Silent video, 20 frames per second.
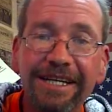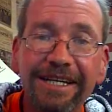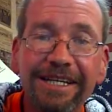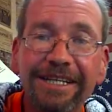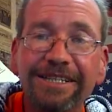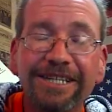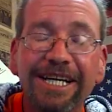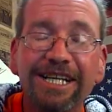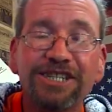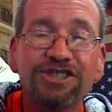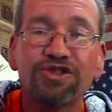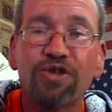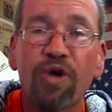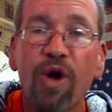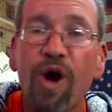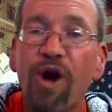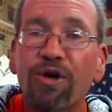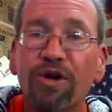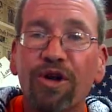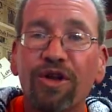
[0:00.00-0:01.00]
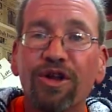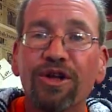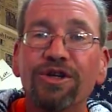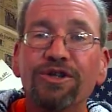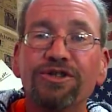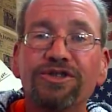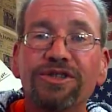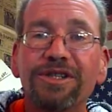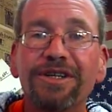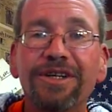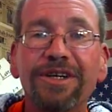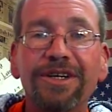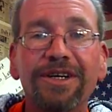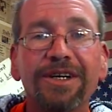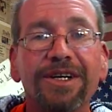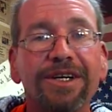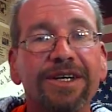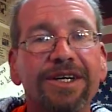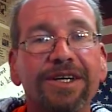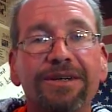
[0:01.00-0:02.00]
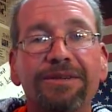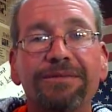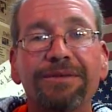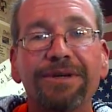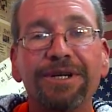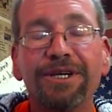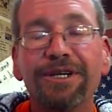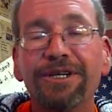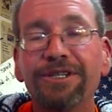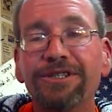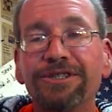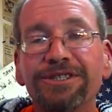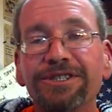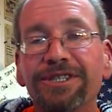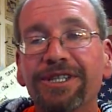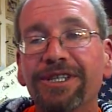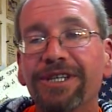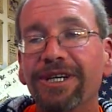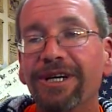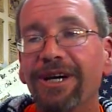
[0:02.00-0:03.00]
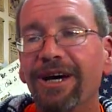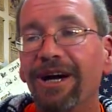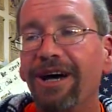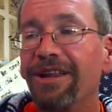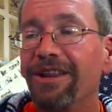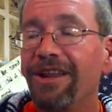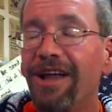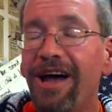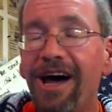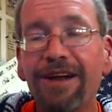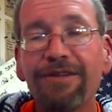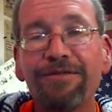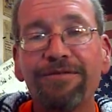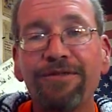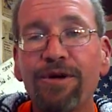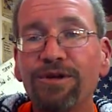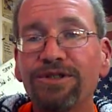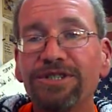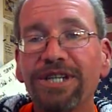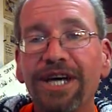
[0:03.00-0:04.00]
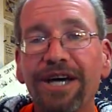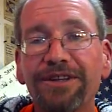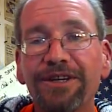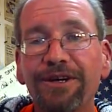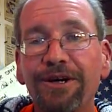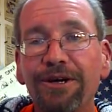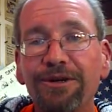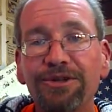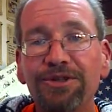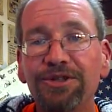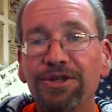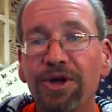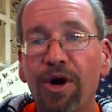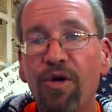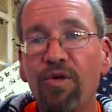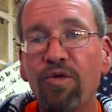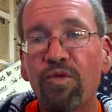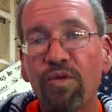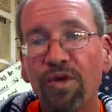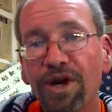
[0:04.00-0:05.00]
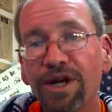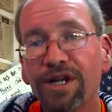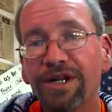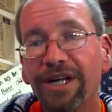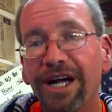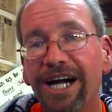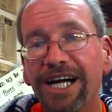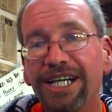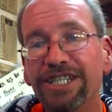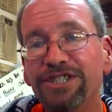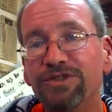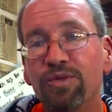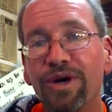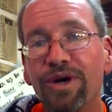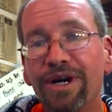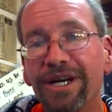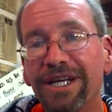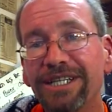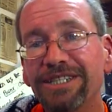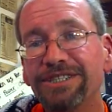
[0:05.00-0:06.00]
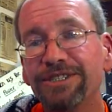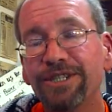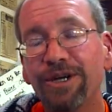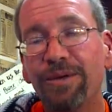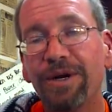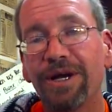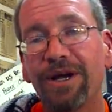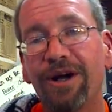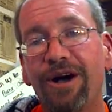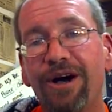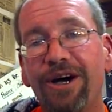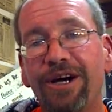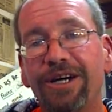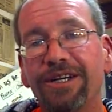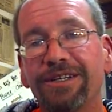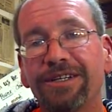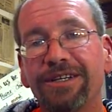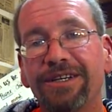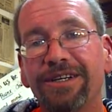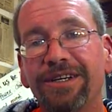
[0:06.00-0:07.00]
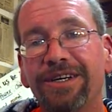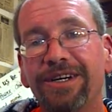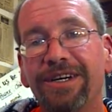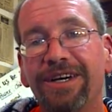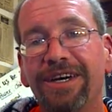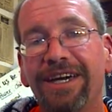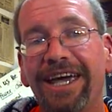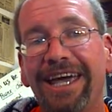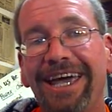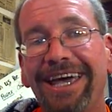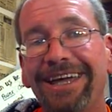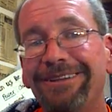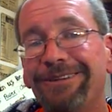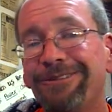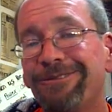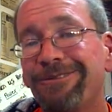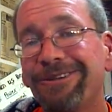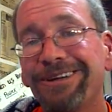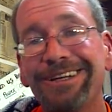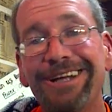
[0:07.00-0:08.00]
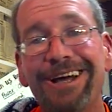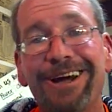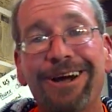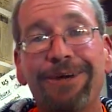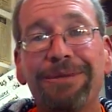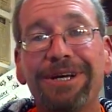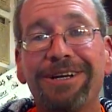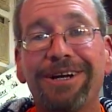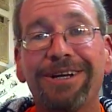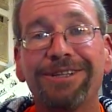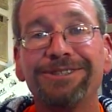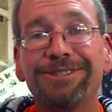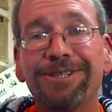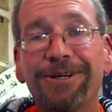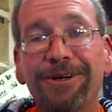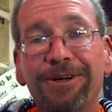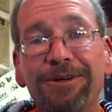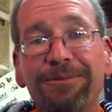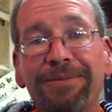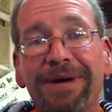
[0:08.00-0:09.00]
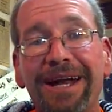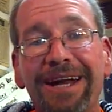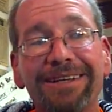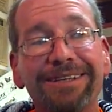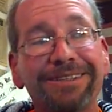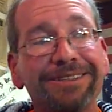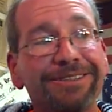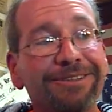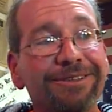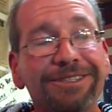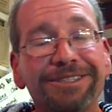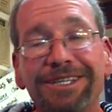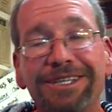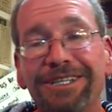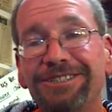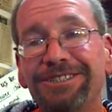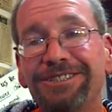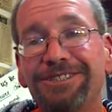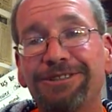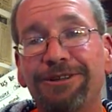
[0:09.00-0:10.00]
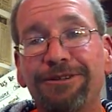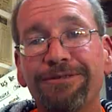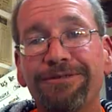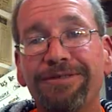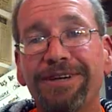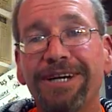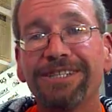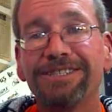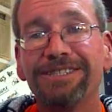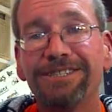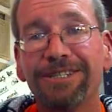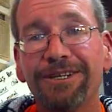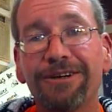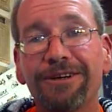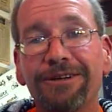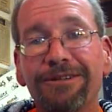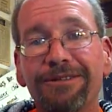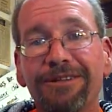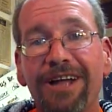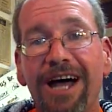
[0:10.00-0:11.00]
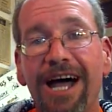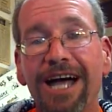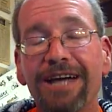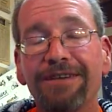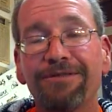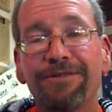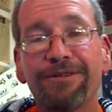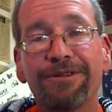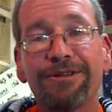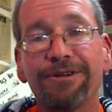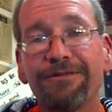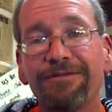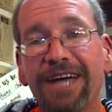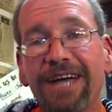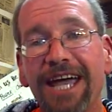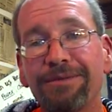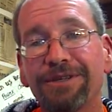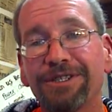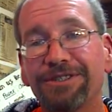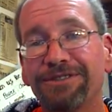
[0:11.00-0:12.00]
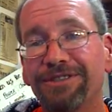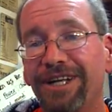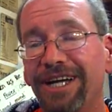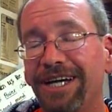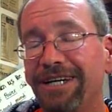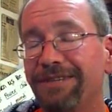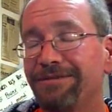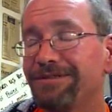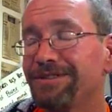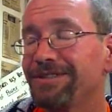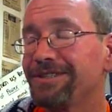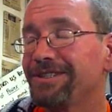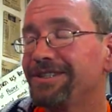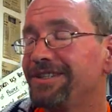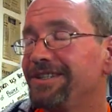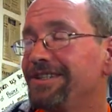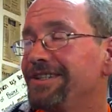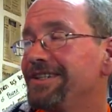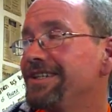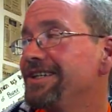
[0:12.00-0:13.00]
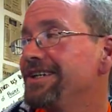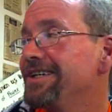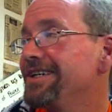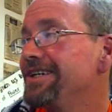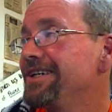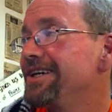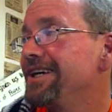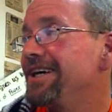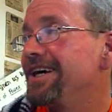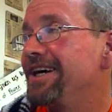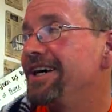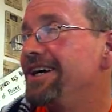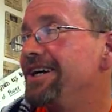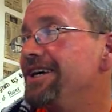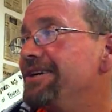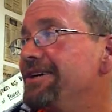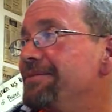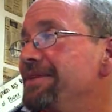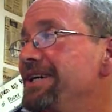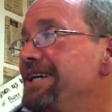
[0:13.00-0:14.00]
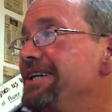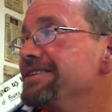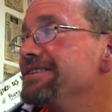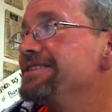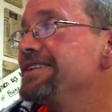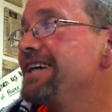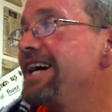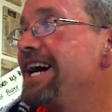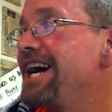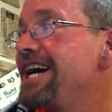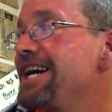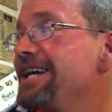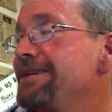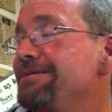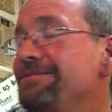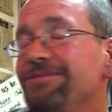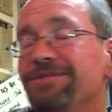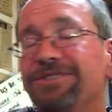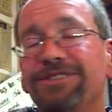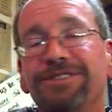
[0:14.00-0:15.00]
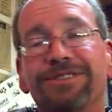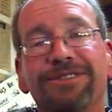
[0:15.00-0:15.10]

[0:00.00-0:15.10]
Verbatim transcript: it is a strong delusion because uh, a lot of folks out there don't realize what is going on. And they're really not going to be concerned about it until it touches or affects their life or their family's lives. Uh, man, times